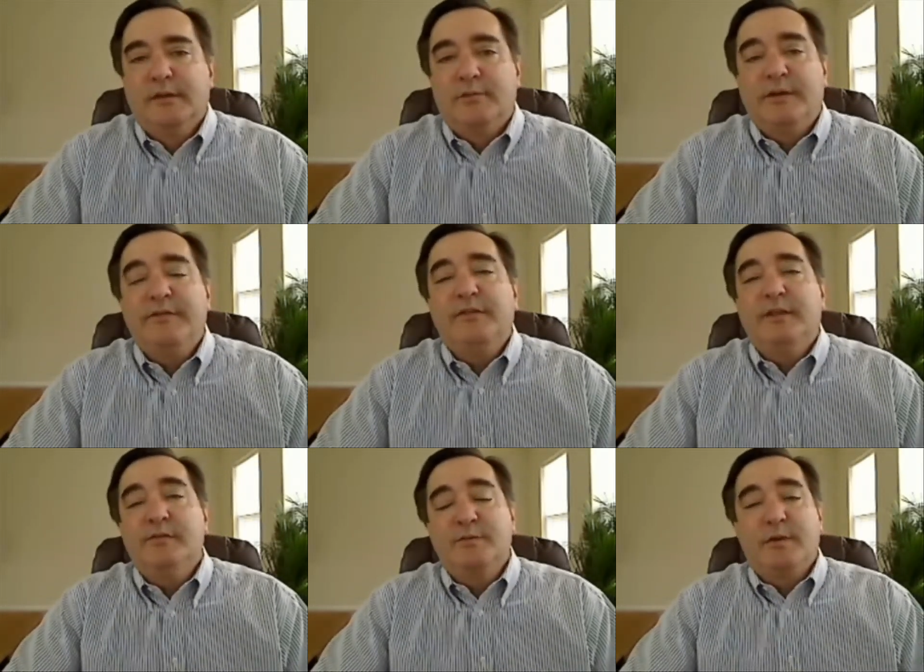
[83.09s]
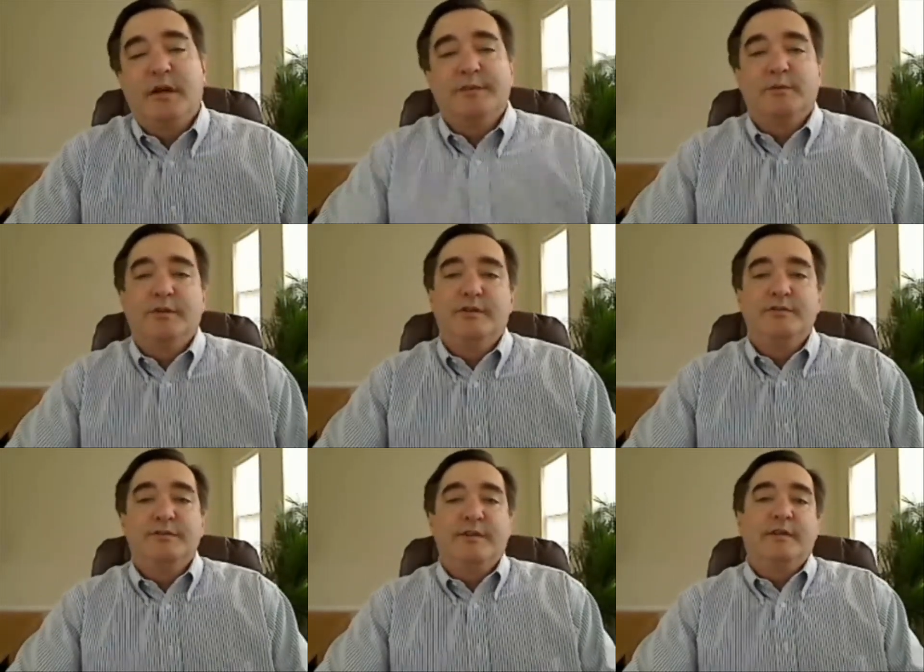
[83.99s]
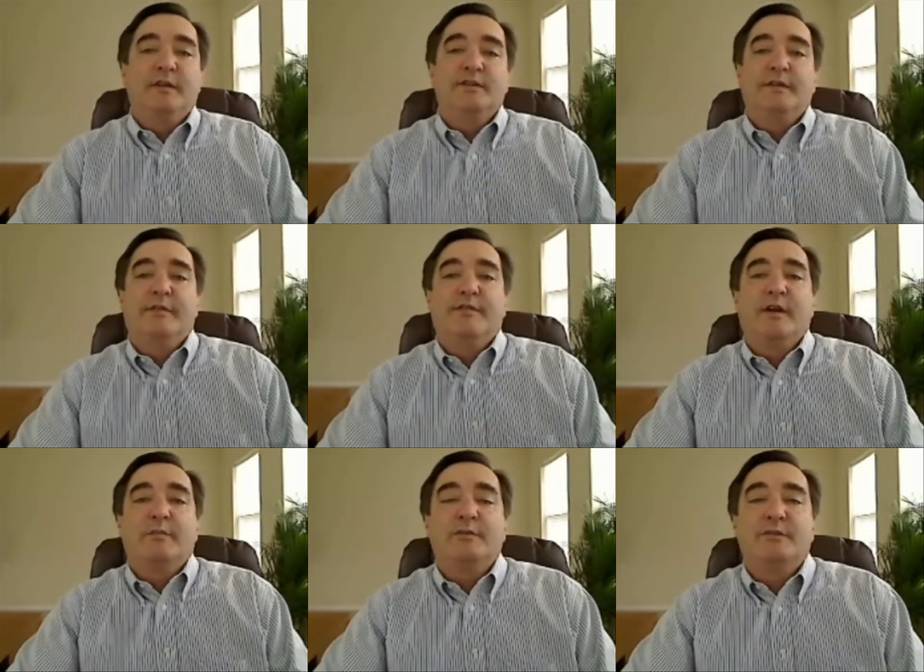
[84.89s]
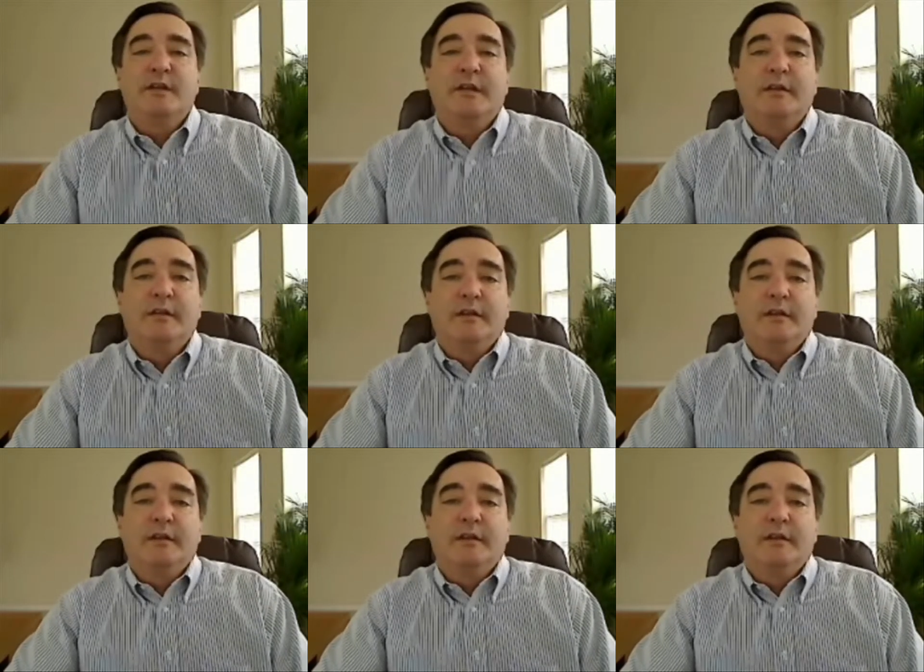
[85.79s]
Previously, it was possible to use 50 to 75%